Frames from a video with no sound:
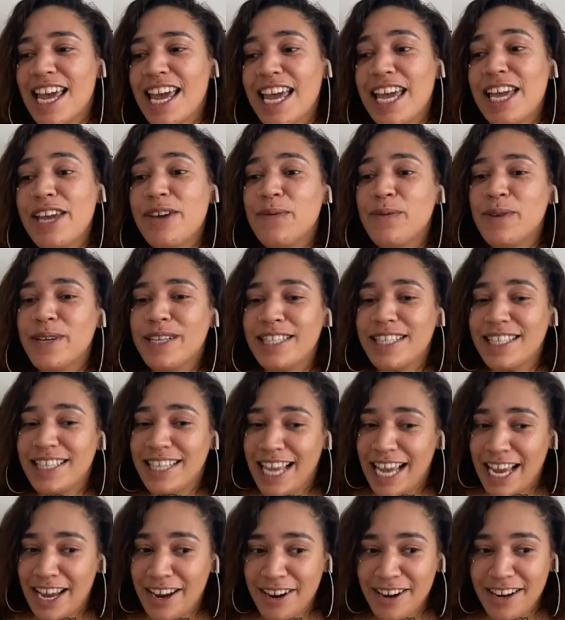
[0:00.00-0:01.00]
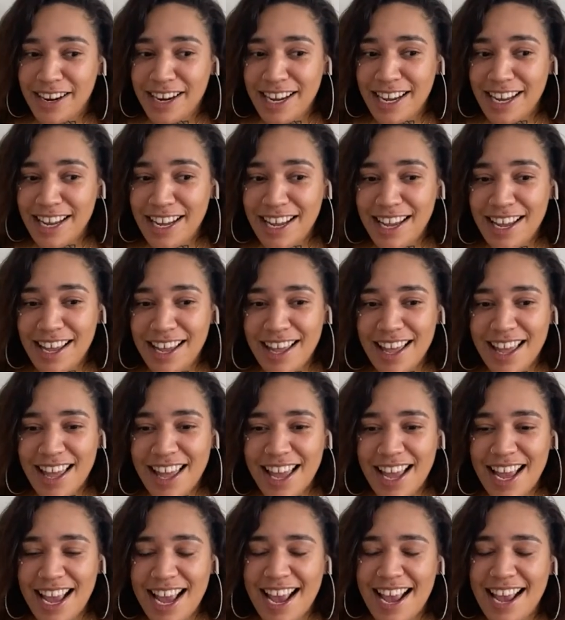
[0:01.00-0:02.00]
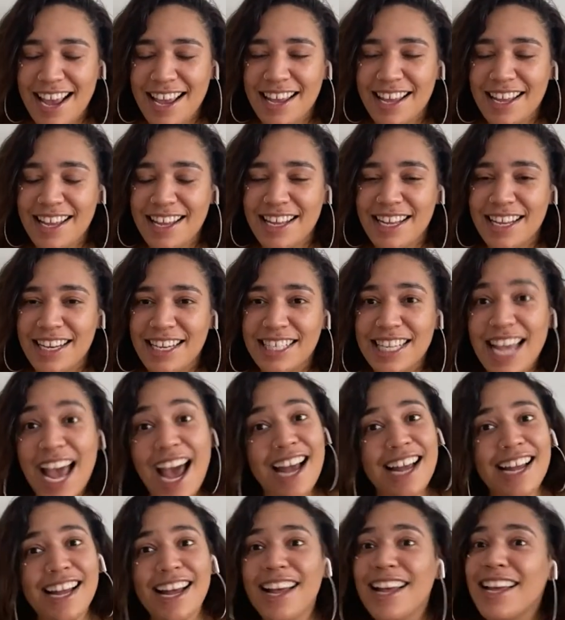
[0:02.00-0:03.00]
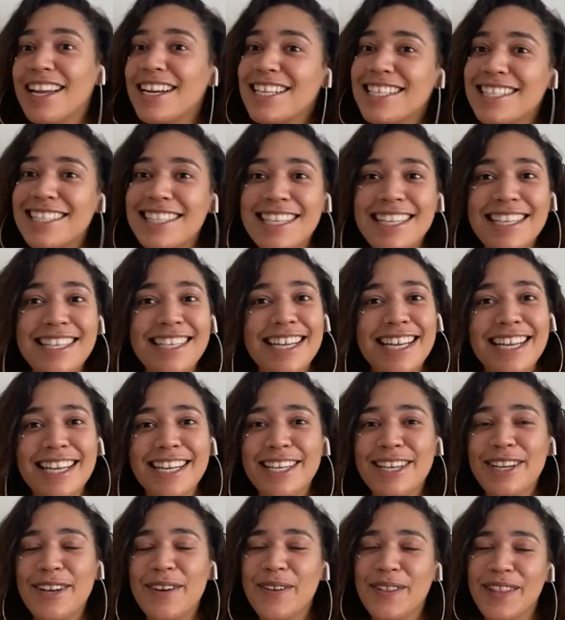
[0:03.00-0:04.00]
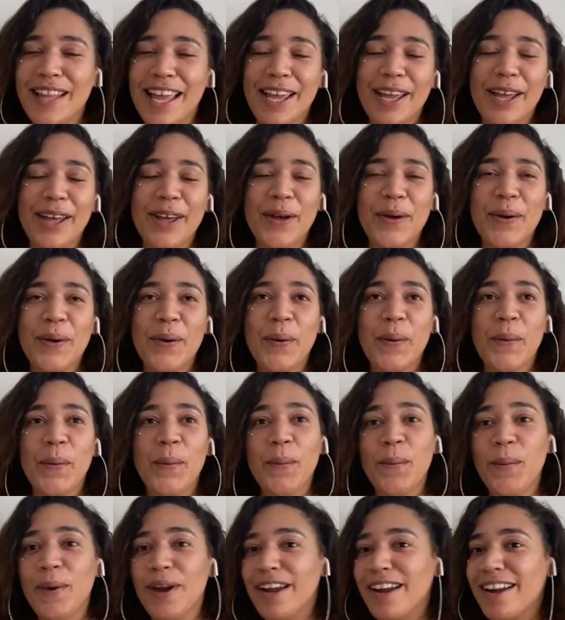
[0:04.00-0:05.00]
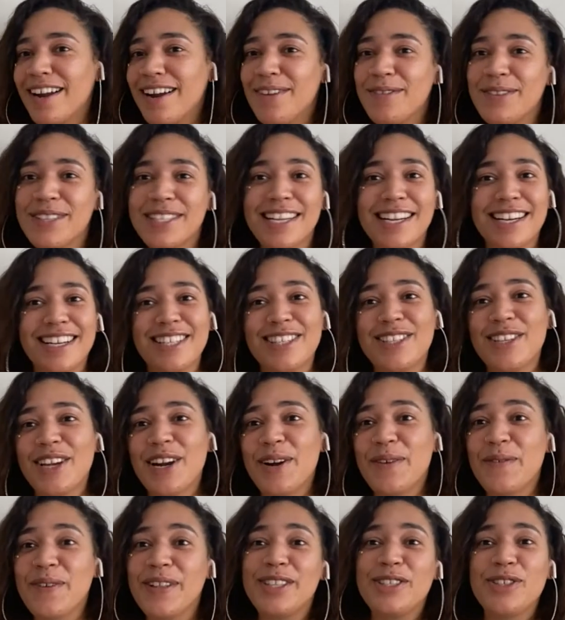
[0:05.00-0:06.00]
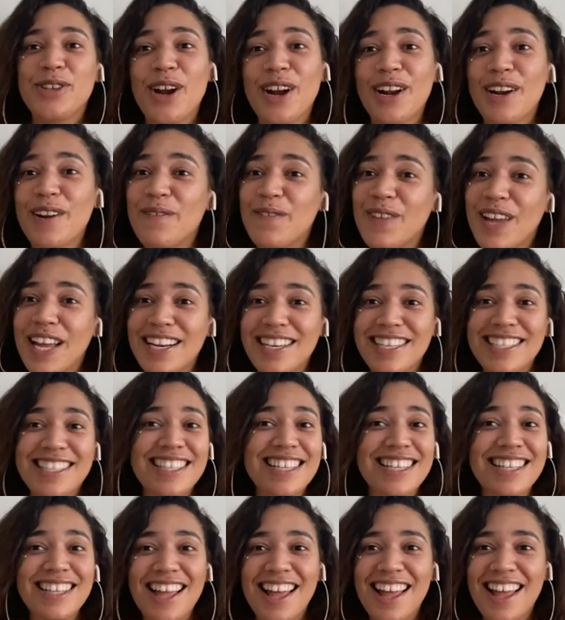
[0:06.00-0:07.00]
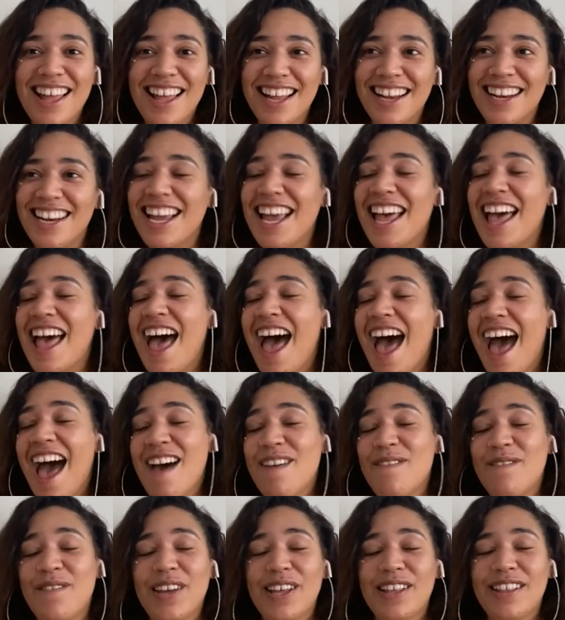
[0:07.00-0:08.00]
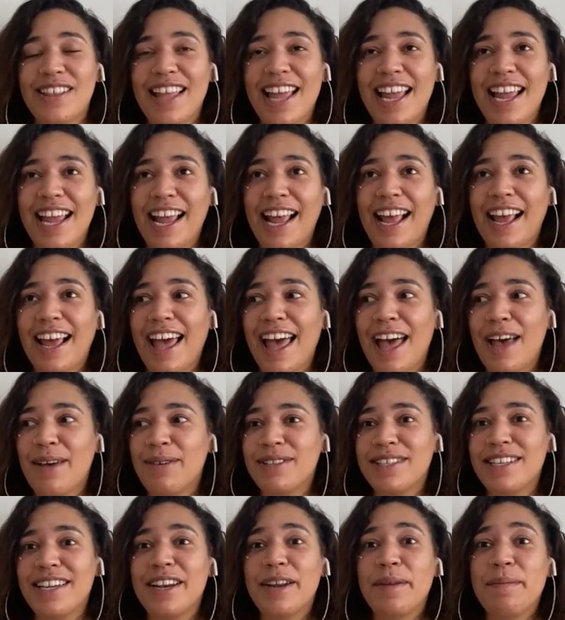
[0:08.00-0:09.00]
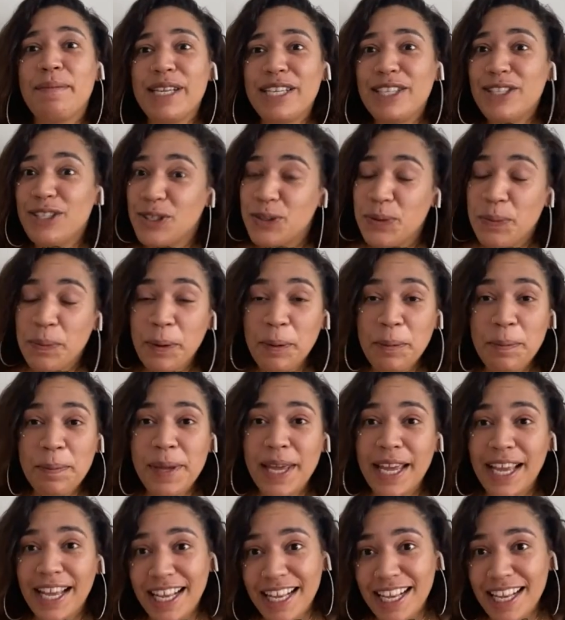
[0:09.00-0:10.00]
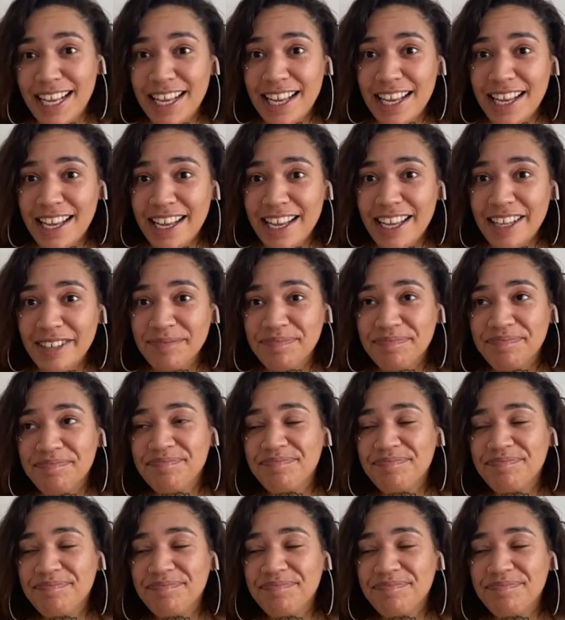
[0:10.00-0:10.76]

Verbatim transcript: it was scary, and I honestly didn't know like where I was gonna start with trying to find a salon. I felt like I was gonna be super picky.